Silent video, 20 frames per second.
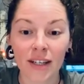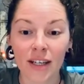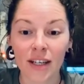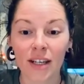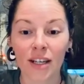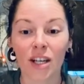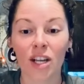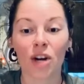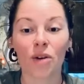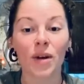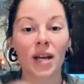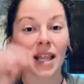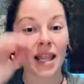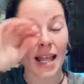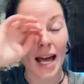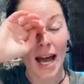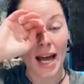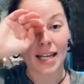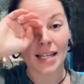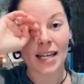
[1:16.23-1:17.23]
Knowing
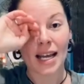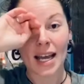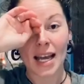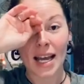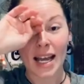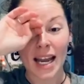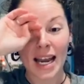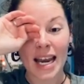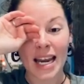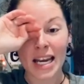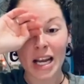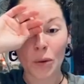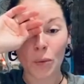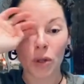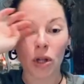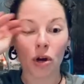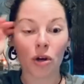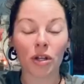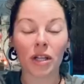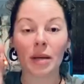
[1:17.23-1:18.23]
that eating will
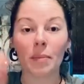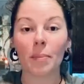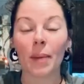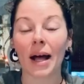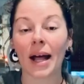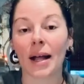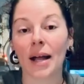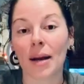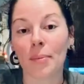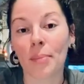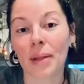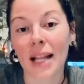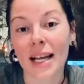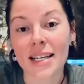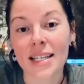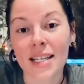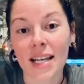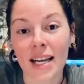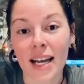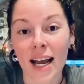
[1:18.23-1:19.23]
only place
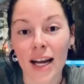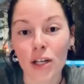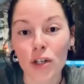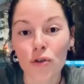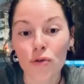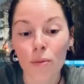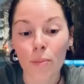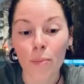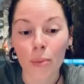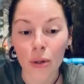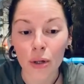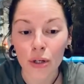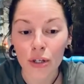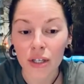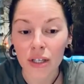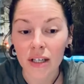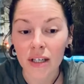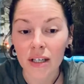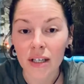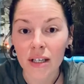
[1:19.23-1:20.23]
an extra
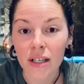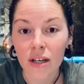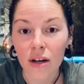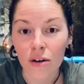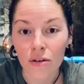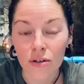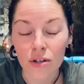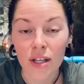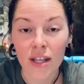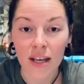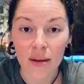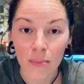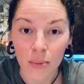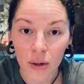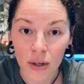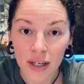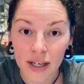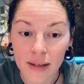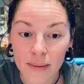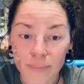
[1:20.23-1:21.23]
burden onto their
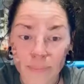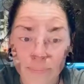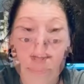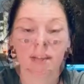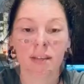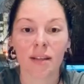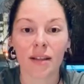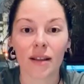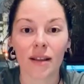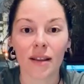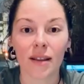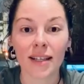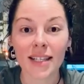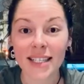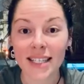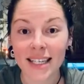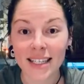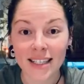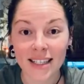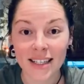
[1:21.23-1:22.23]
body. This
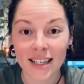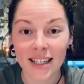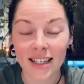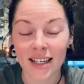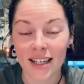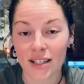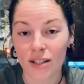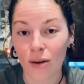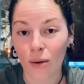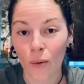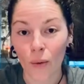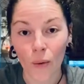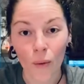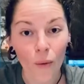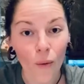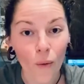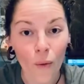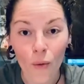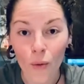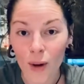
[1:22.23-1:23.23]
instinct has
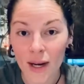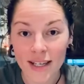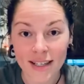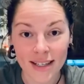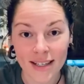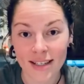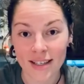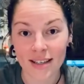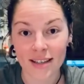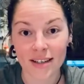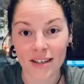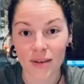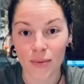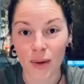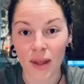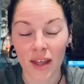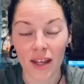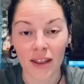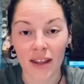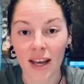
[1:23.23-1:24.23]
always existed
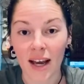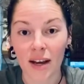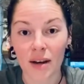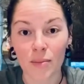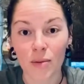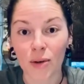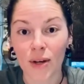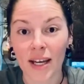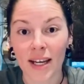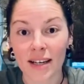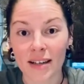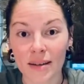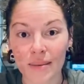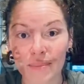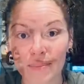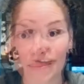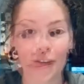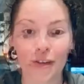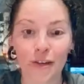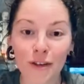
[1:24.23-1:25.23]
within the animal kingdom.
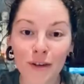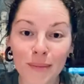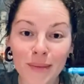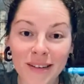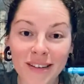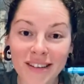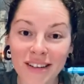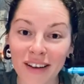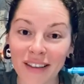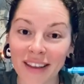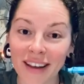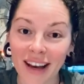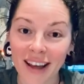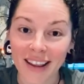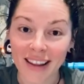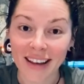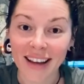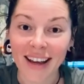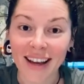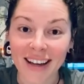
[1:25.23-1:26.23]
Humans, on the other
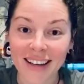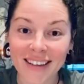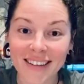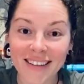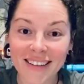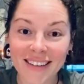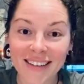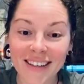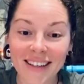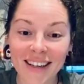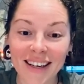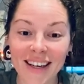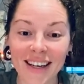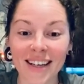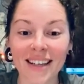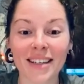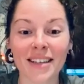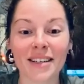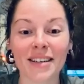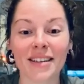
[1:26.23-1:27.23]
hand,
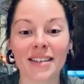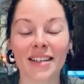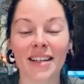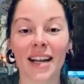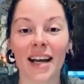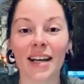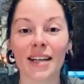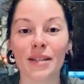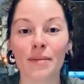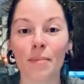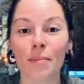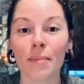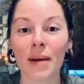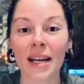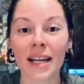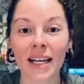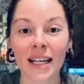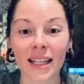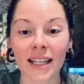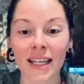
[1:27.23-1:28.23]
in today's
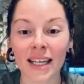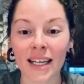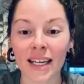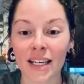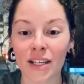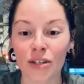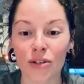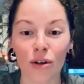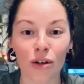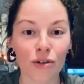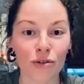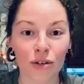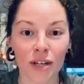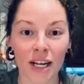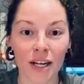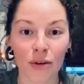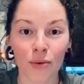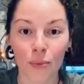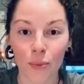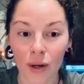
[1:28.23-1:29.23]
medically
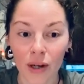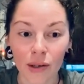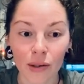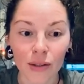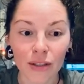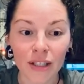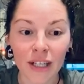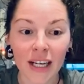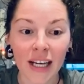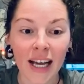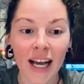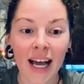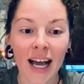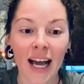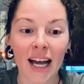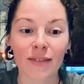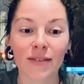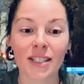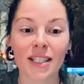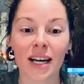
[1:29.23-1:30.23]
indoctrinated world,
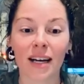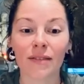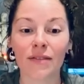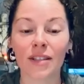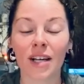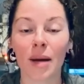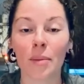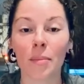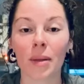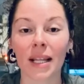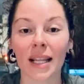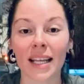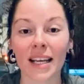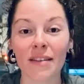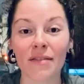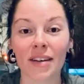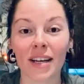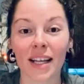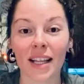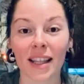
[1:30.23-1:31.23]
have a tough time
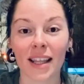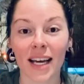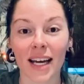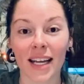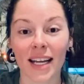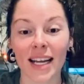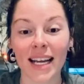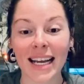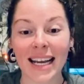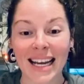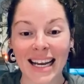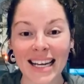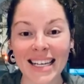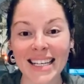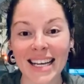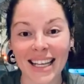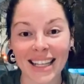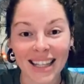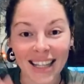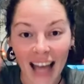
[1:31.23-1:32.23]
believing that eating
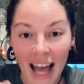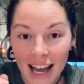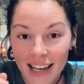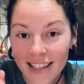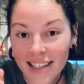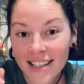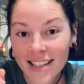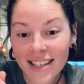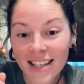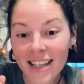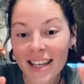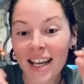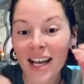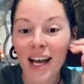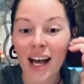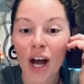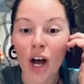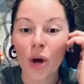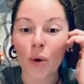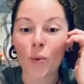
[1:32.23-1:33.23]
less
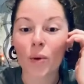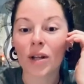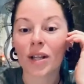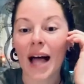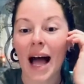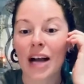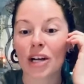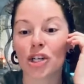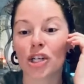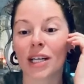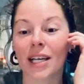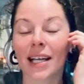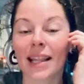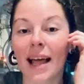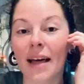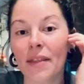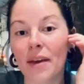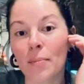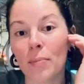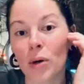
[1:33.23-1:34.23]
will actually allow
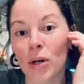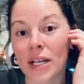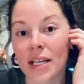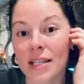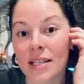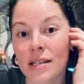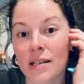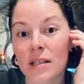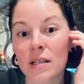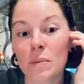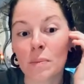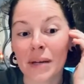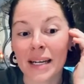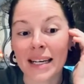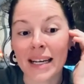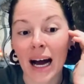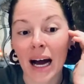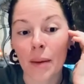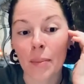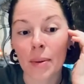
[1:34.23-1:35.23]
their bodies to speed
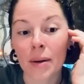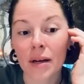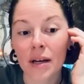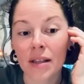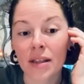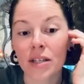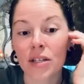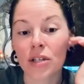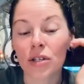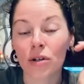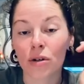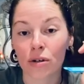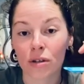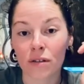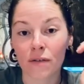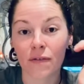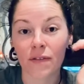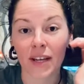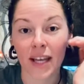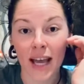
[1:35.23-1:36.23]
up the
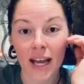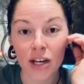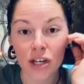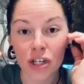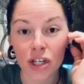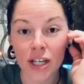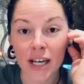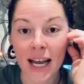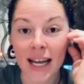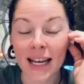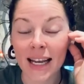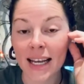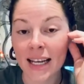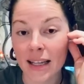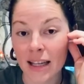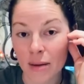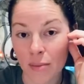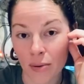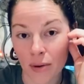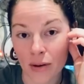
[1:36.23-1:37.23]
detoxification and healing
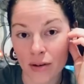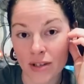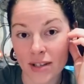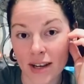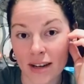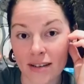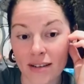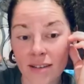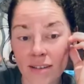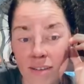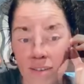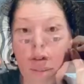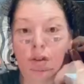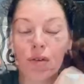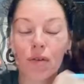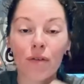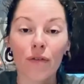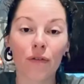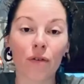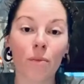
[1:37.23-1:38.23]
process.
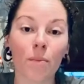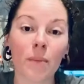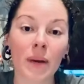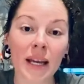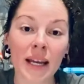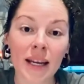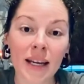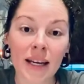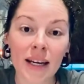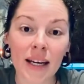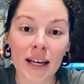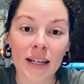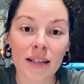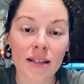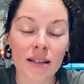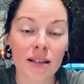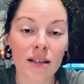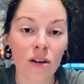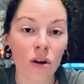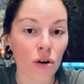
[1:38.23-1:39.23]
For me, it's
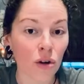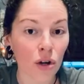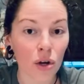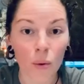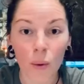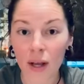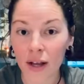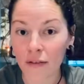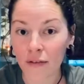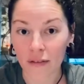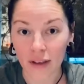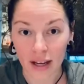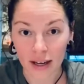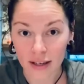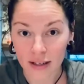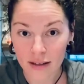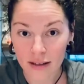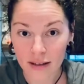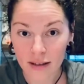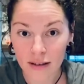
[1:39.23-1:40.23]
not a quick
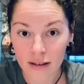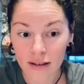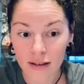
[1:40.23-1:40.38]
fix.